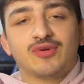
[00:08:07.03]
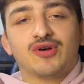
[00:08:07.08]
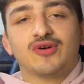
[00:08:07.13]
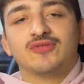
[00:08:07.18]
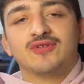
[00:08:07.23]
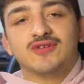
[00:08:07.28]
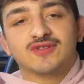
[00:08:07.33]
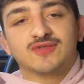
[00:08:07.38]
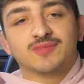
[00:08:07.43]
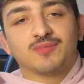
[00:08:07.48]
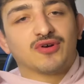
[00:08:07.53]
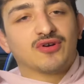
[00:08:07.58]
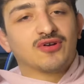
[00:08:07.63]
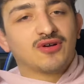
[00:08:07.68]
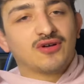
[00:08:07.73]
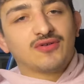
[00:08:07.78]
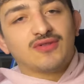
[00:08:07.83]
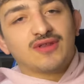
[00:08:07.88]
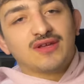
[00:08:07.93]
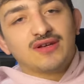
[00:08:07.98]
boas
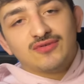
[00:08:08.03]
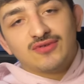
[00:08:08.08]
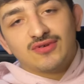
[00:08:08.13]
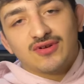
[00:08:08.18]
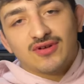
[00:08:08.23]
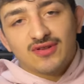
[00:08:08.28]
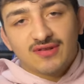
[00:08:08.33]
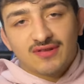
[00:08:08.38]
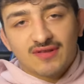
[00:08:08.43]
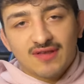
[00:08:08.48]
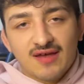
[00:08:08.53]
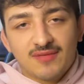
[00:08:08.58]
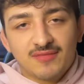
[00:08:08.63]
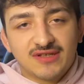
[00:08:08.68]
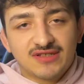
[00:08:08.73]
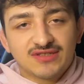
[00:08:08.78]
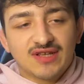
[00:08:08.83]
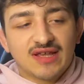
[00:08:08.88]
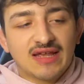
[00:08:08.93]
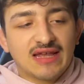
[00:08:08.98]
burrow. They do it all the time.
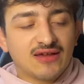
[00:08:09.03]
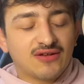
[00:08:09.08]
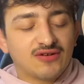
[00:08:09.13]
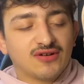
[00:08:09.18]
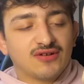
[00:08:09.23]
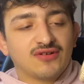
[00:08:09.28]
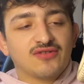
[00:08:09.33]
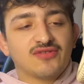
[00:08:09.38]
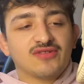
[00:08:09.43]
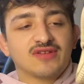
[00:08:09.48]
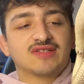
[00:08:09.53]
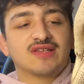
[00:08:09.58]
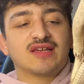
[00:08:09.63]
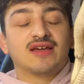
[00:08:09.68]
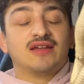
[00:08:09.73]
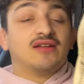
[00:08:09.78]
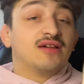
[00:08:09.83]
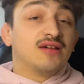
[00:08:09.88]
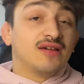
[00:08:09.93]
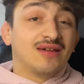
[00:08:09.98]
They just hang out under the
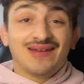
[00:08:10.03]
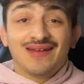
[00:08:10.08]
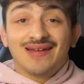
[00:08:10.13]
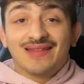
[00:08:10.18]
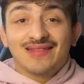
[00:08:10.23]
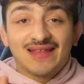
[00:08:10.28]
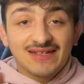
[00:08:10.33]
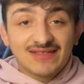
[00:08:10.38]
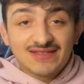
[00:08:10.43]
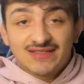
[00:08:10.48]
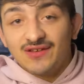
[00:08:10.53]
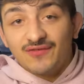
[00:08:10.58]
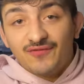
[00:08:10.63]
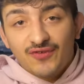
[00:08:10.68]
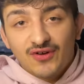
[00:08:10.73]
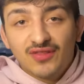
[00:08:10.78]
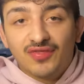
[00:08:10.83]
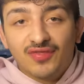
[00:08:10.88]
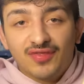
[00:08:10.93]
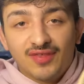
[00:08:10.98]
sand. That's the
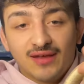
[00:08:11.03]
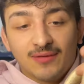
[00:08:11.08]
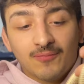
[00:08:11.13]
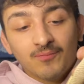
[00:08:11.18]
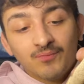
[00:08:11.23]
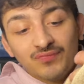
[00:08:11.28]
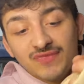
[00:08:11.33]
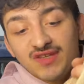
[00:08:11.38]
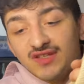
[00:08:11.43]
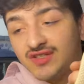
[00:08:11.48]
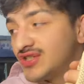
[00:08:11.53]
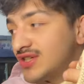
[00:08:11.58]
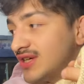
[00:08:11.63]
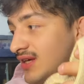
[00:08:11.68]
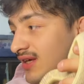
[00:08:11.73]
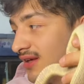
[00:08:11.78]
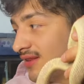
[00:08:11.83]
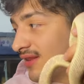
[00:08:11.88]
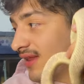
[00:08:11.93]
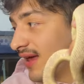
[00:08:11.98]
fun thing.
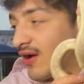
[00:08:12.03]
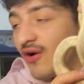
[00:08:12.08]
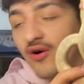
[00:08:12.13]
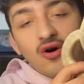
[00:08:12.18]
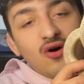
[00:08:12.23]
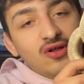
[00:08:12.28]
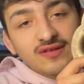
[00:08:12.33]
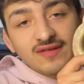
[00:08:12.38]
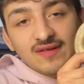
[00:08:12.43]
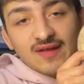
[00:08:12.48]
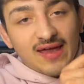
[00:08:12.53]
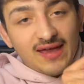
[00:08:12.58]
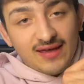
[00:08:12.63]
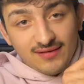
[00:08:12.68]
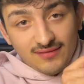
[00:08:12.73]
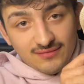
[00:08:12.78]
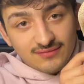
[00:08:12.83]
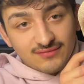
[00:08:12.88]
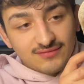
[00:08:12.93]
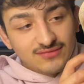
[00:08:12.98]
She, like, all
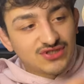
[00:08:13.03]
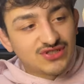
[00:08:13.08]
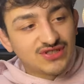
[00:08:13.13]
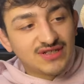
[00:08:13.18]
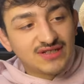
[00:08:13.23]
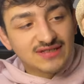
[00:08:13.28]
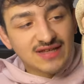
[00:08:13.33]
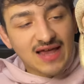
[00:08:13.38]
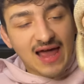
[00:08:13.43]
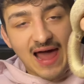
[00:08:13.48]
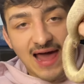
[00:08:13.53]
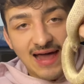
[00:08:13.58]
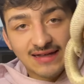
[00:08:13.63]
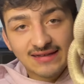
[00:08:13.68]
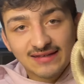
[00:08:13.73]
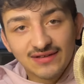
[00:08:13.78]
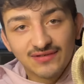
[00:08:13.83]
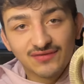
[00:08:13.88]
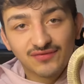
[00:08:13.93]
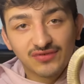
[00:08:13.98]
day, she is
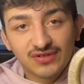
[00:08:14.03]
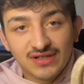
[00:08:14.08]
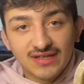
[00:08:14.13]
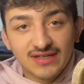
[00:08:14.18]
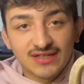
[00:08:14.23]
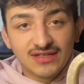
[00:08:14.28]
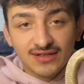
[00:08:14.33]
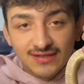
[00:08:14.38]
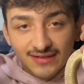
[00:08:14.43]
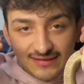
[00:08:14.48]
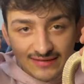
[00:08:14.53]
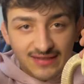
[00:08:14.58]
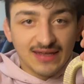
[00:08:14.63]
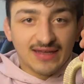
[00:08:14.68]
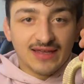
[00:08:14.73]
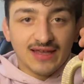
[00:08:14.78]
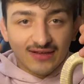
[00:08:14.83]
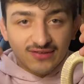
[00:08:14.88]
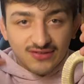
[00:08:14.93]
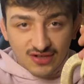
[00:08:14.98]
actively
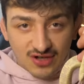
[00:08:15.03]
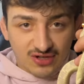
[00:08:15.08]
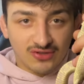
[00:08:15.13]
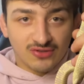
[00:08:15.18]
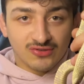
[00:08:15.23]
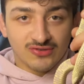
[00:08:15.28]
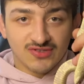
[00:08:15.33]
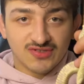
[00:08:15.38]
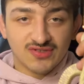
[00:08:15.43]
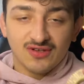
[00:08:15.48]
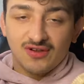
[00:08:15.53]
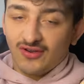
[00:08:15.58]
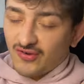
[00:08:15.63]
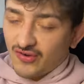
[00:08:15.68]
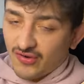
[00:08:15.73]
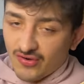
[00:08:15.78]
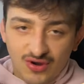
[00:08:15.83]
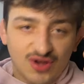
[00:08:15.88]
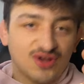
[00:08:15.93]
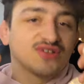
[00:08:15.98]
digging tunnels
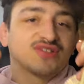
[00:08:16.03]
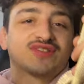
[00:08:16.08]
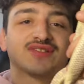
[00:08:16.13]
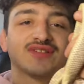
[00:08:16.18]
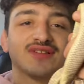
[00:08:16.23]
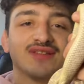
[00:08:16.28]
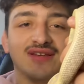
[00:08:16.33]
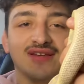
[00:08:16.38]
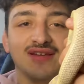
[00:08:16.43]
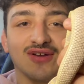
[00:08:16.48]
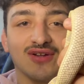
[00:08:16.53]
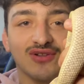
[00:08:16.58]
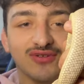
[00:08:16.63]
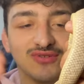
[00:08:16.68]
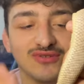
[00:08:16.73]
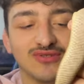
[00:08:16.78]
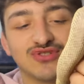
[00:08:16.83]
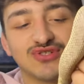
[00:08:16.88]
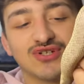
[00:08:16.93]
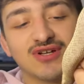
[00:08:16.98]
across the
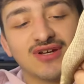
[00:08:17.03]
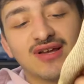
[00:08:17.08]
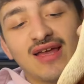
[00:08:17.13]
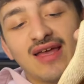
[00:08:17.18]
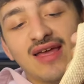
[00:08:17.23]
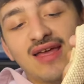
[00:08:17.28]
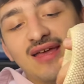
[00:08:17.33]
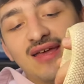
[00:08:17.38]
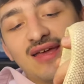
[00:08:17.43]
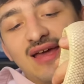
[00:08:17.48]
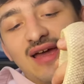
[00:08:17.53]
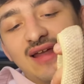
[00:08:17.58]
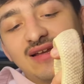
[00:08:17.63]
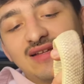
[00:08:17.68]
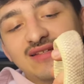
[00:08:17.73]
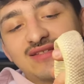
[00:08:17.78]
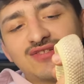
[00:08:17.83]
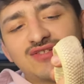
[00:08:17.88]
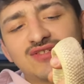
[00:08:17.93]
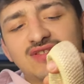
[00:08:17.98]
enclosure. And
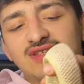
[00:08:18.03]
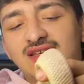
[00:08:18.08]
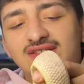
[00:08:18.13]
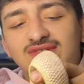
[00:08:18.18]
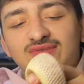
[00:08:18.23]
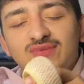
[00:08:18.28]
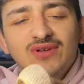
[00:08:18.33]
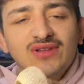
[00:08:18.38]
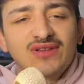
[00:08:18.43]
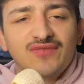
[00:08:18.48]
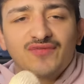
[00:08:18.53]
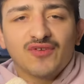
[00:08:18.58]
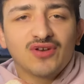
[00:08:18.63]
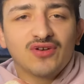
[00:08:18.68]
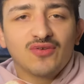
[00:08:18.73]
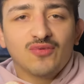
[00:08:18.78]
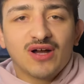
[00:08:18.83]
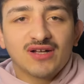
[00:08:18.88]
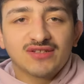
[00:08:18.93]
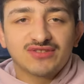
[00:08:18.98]
it's just, it's really fun
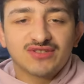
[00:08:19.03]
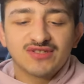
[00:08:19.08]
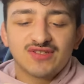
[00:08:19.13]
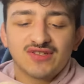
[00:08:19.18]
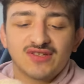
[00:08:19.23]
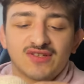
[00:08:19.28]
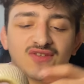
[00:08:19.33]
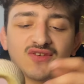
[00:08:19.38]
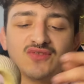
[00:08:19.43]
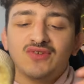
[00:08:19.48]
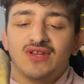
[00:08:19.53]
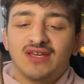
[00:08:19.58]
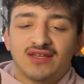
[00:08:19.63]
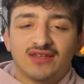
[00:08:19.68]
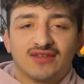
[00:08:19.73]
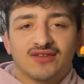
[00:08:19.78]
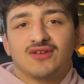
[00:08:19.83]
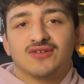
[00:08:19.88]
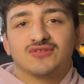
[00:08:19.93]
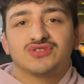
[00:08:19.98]
to watch because it's unique.
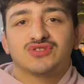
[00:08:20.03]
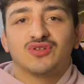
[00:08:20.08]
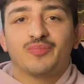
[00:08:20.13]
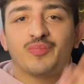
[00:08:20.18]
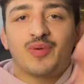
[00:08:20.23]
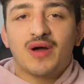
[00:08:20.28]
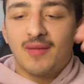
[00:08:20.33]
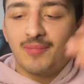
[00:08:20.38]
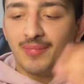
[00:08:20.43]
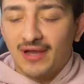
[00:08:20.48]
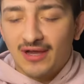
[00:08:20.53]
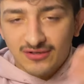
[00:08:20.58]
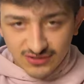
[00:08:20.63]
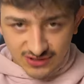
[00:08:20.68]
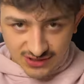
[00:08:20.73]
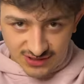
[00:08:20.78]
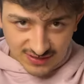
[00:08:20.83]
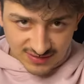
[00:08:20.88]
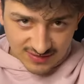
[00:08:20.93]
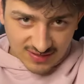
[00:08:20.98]
You know, she'll pop out.
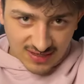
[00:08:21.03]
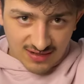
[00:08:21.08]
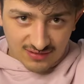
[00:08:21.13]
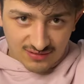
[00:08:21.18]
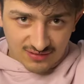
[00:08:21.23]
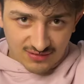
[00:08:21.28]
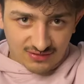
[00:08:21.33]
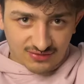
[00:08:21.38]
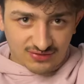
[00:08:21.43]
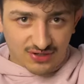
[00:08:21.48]
She's got a little